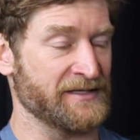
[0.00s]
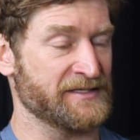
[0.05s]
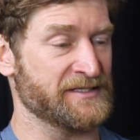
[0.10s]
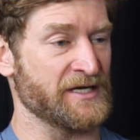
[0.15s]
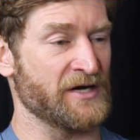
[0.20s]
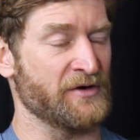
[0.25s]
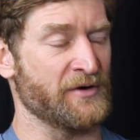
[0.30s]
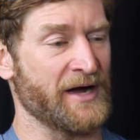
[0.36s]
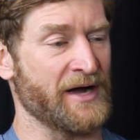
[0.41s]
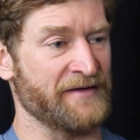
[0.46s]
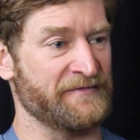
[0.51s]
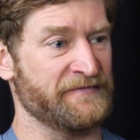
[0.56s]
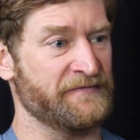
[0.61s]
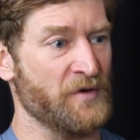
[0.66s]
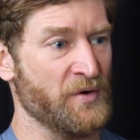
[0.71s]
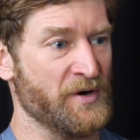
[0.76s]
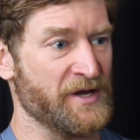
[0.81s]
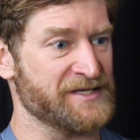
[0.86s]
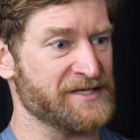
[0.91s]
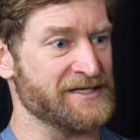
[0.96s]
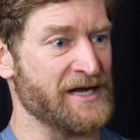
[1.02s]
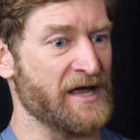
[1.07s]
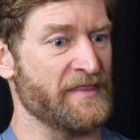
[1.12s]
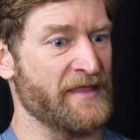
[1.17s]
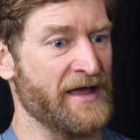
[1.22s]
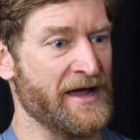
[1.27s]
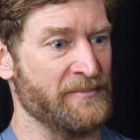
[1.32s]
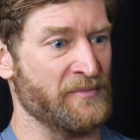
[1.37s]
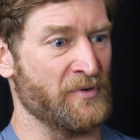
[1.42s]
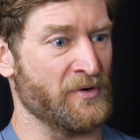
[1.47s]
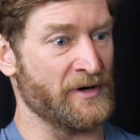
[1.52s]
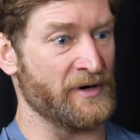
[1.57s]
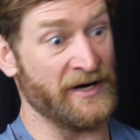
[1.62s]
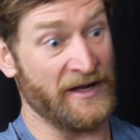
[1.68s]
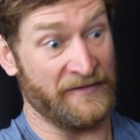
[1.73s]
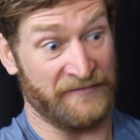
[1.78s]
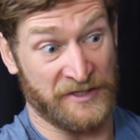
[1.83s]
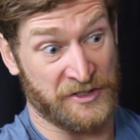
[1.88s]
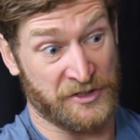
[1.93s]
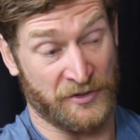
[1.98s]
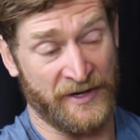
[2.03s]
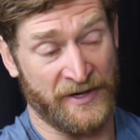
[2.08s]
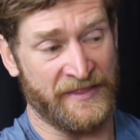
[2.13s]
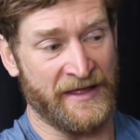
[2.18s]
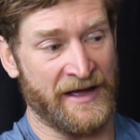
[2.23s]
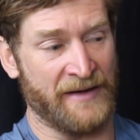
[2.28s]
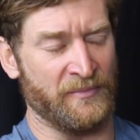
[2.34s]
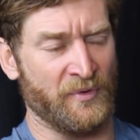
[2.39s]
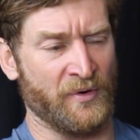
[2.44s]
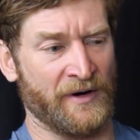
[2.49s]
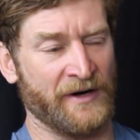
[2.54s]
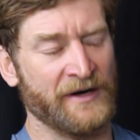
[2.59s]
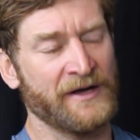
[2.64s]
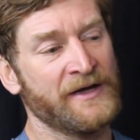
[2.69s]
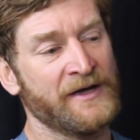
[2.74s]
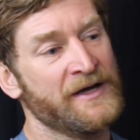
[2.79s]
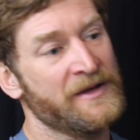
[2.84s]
So I focused on that more and I've enjoyed that more.